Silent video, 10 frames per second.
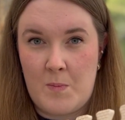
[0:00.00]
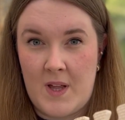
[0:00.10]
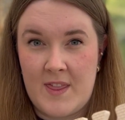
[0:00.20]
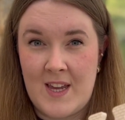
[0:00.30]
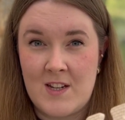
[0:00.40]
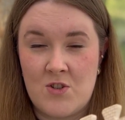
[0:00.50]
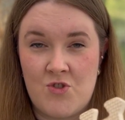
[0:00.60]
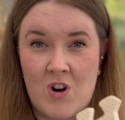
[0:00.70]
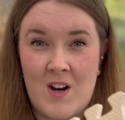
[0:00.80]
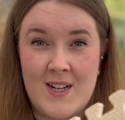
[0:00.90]
but things
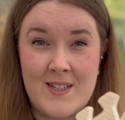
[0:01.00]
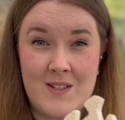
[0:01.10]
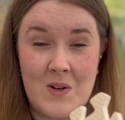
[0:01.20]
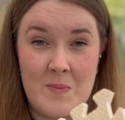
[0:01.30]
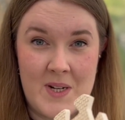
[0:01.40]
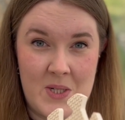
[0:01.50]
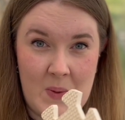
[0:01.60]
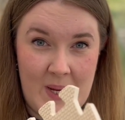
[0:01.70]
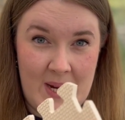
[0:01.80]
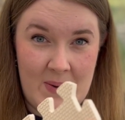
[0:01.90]
dry so much
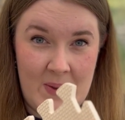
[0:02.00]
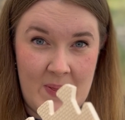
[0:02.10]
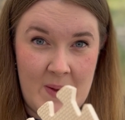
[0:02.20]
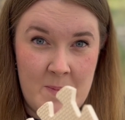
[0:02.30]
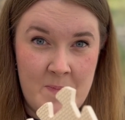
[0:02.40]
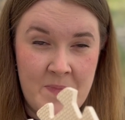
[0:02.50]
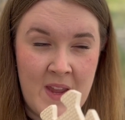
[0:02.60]
quicker on them.